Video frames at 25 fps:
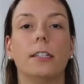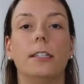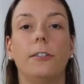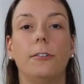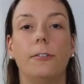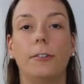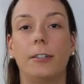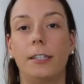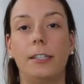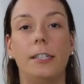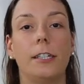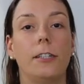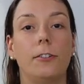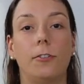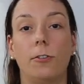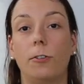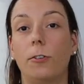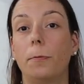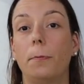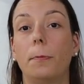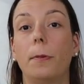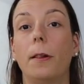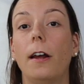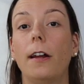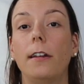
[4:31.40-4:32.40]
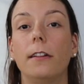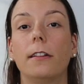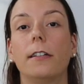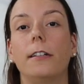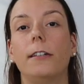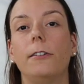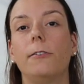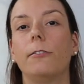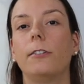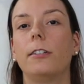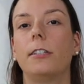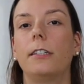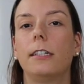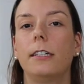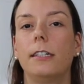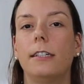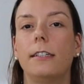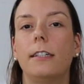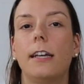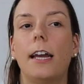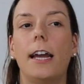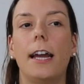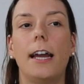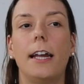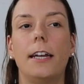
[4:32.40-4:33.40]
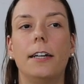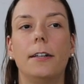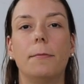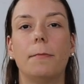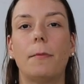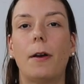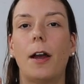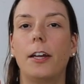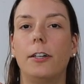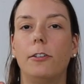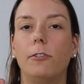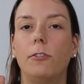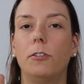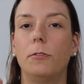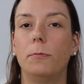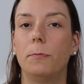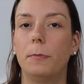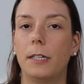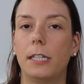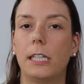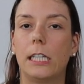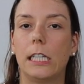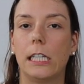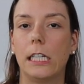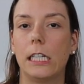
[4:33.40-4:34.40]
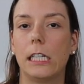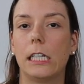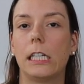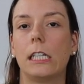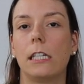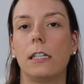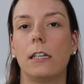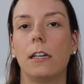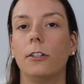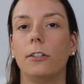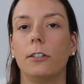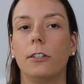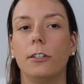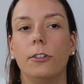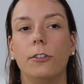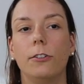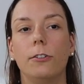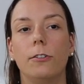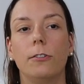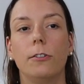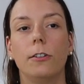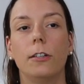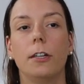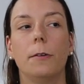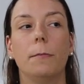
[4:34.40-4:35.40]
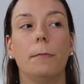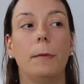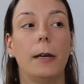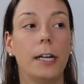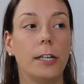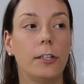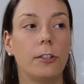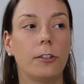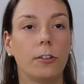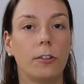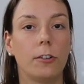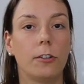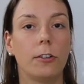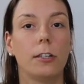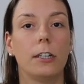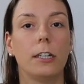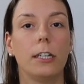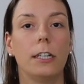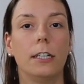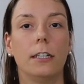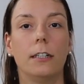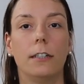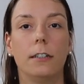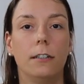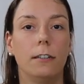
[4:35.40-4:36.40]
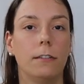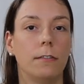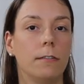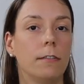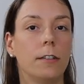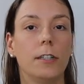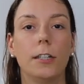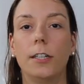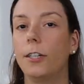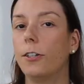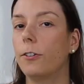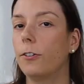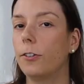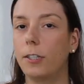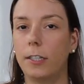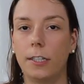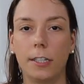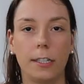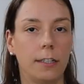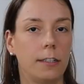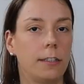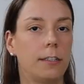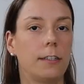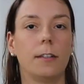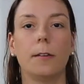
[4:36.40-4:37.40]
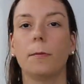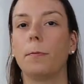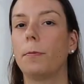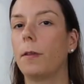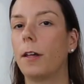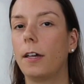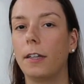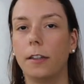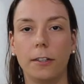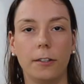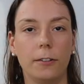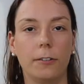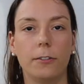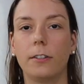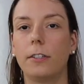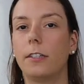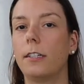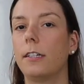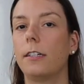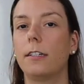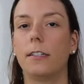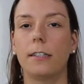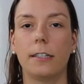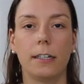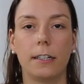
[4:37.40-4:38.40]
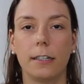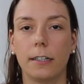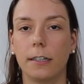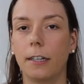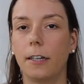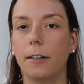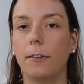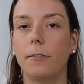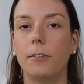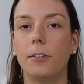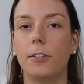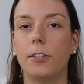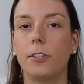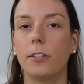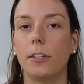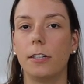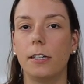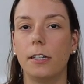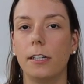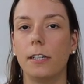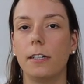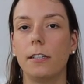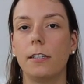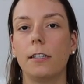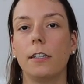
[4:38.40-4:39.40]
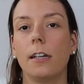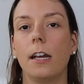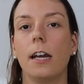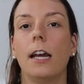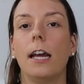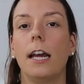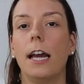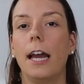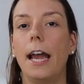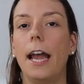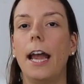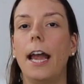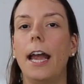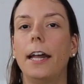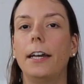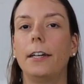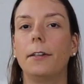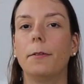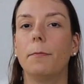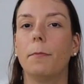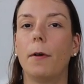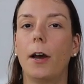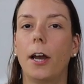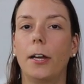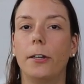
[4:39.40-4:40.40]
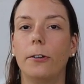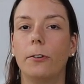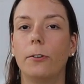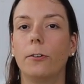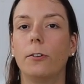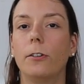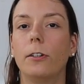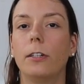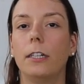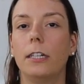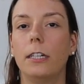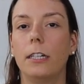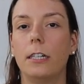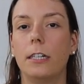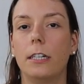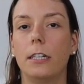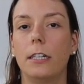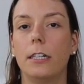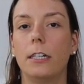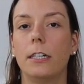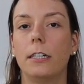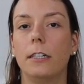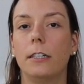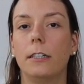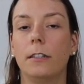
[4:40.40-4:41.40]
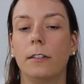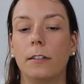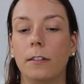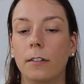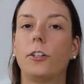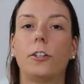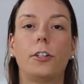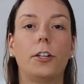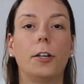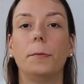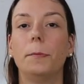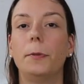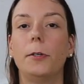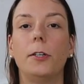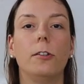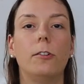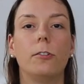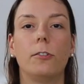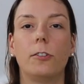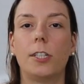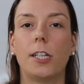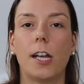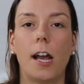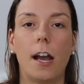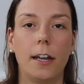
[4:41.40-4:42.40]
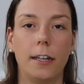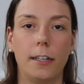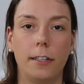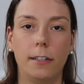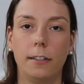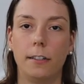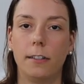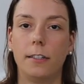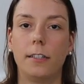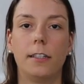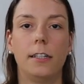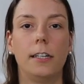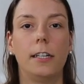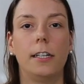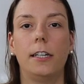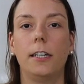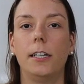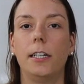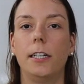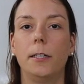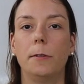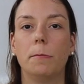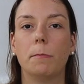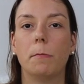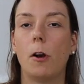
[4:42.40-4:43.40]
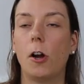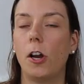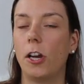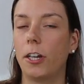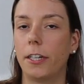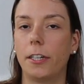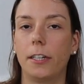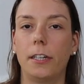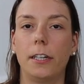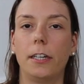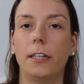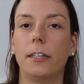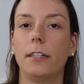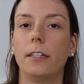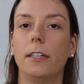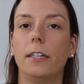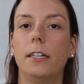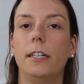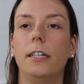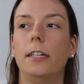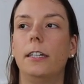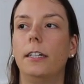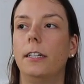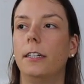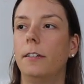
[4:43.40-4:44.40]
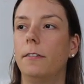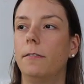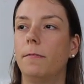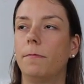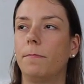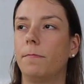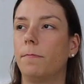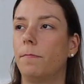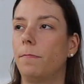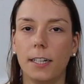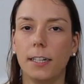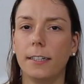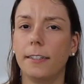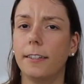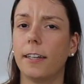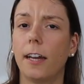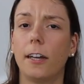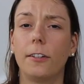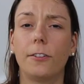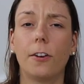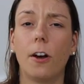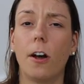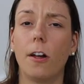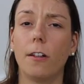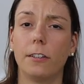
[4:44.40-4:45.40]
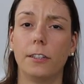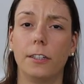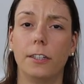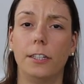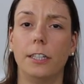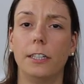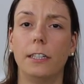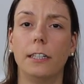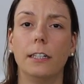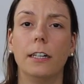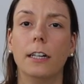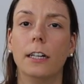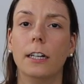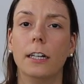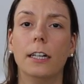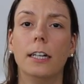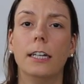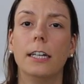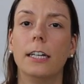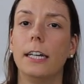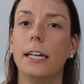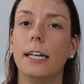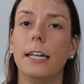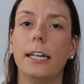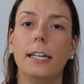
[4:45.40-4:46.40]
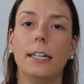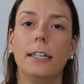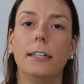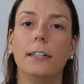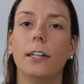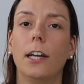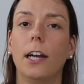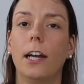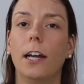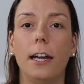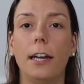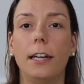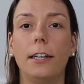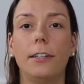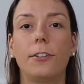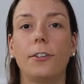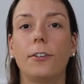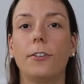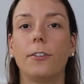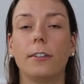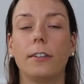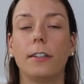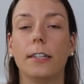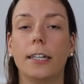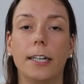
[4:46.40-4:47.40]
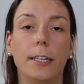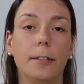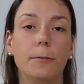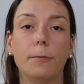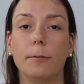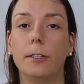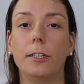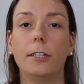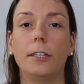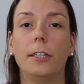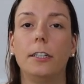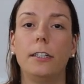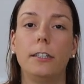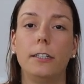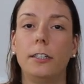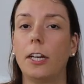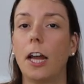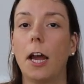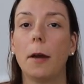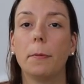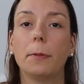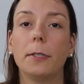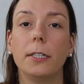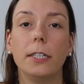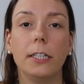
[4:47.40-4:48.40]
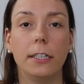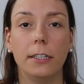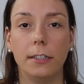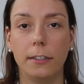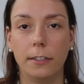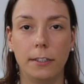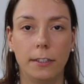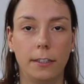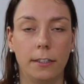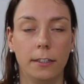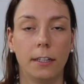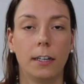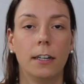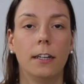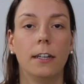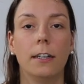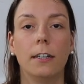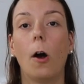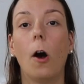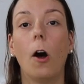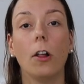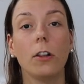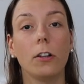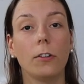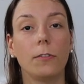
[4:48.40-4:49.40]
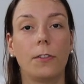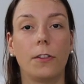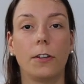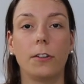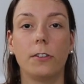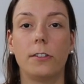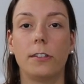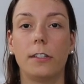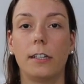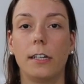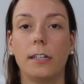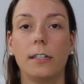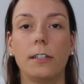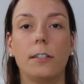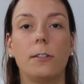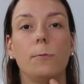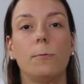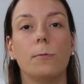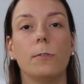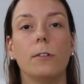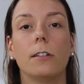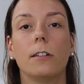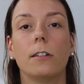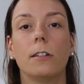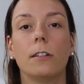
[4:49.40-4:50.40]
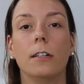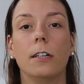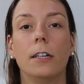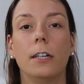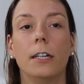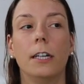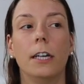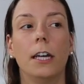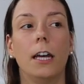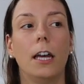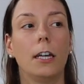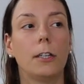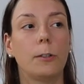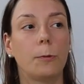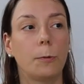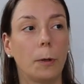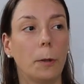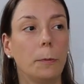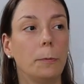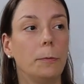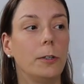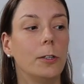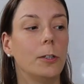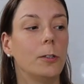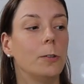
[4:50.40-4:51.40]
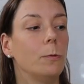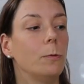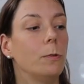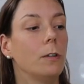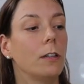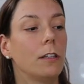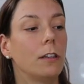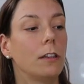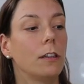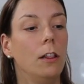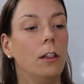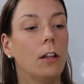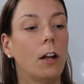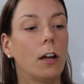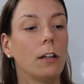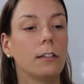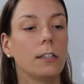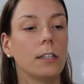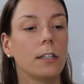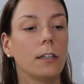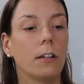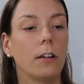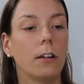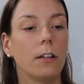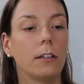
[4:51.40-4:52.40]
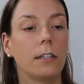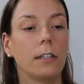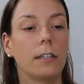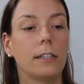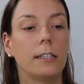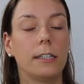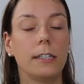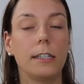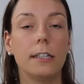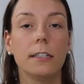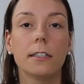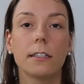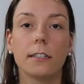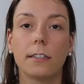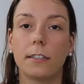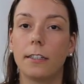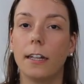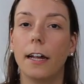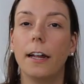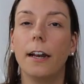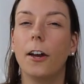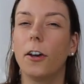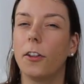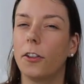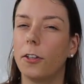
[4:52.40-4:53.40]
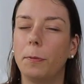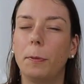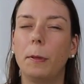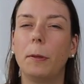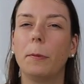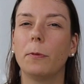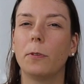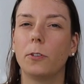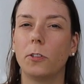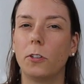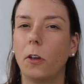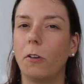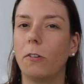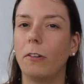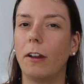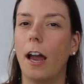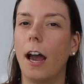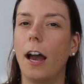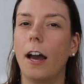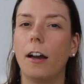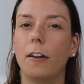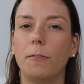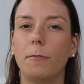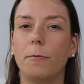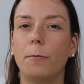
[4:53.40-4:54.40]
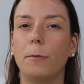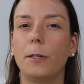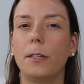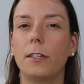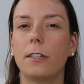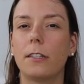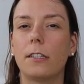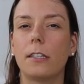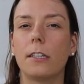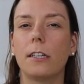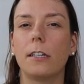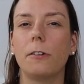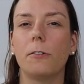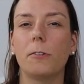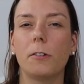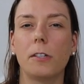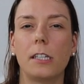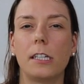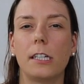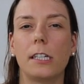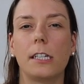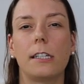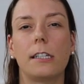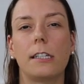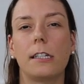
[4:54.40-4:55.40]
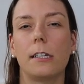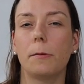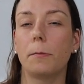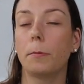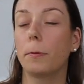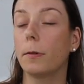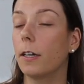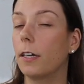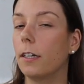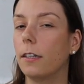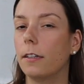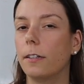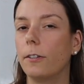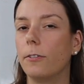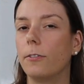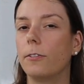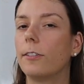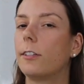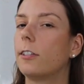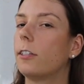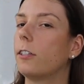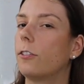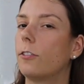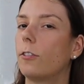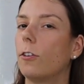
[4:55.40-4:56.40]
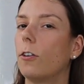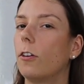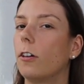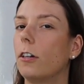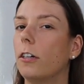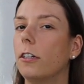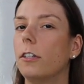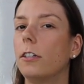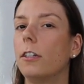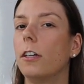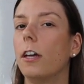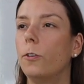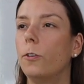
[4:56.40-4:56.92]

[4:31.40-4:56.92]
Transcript: linguistics or applied linguistics and a minor in business. You can do a major in linguistics, applied linguistics, second language studies, and a minor in computer science, in marketing, in psychology, in a certain language, in Japanese. All of those things will equip you with lots and lots of skills that other people don't have because linguistics and applied linguistics aren't